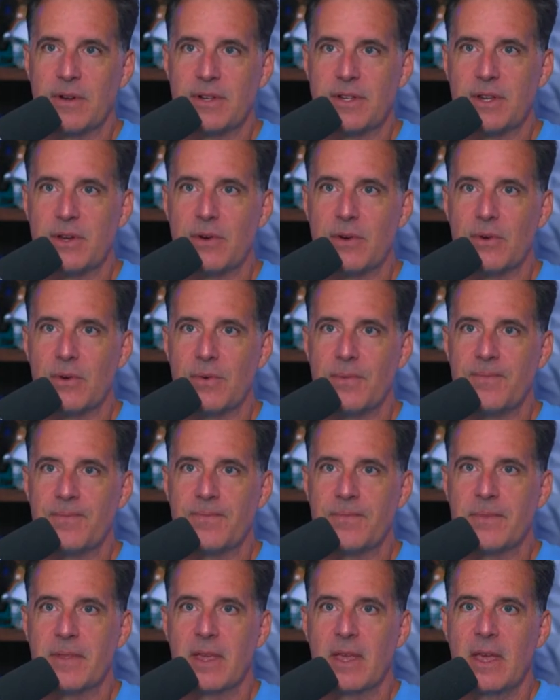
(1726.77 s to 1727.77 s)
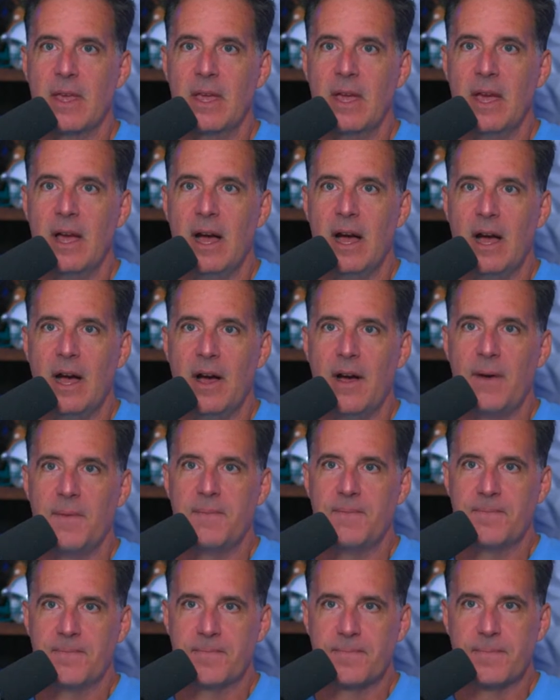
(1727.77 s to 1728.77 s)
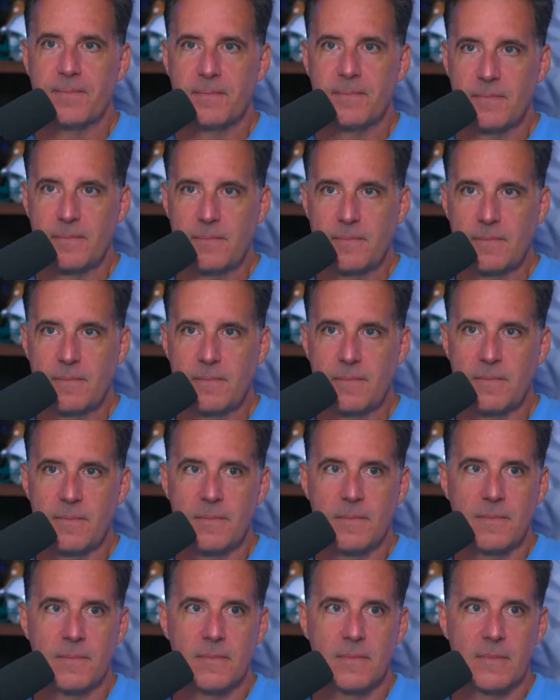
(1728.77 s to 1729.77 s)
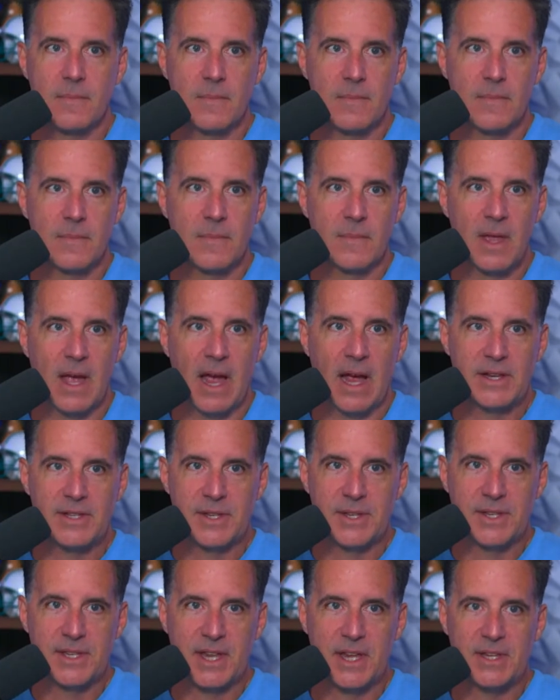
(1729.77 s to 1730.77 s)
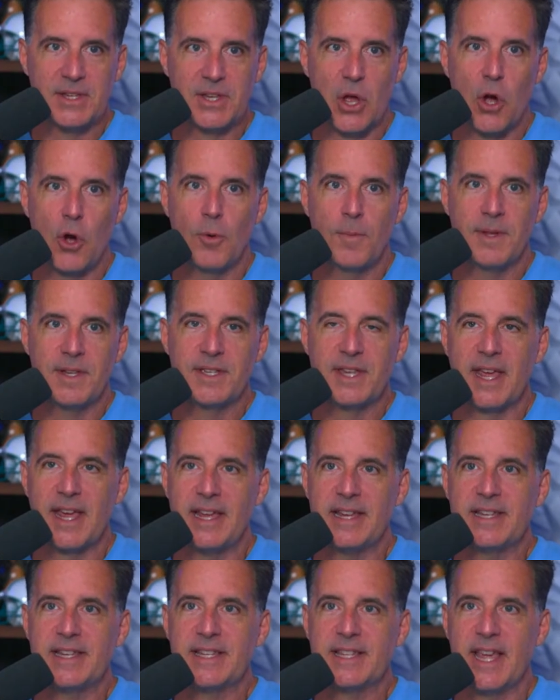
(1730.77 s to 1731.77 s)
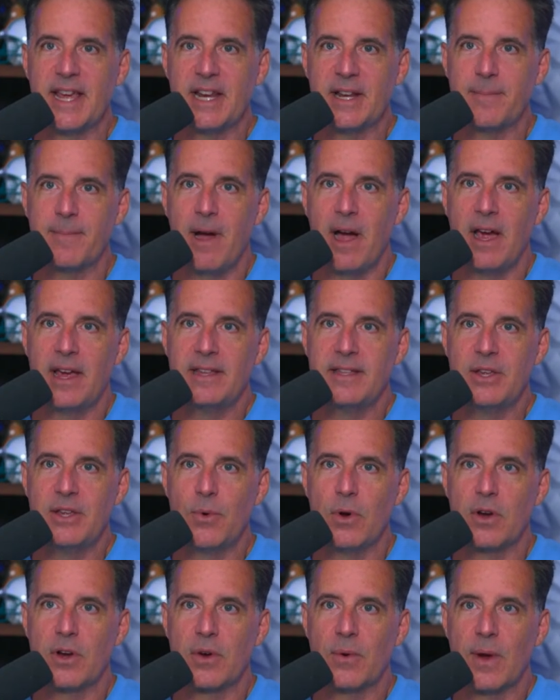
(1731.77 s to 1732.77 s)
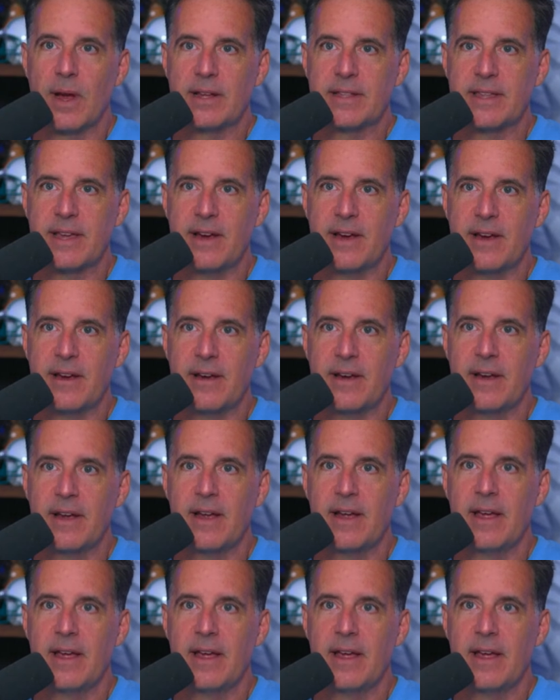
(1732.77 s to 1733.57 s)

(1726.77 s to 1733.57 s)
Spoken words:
So Accent says, home is a state of mind. You are correct there.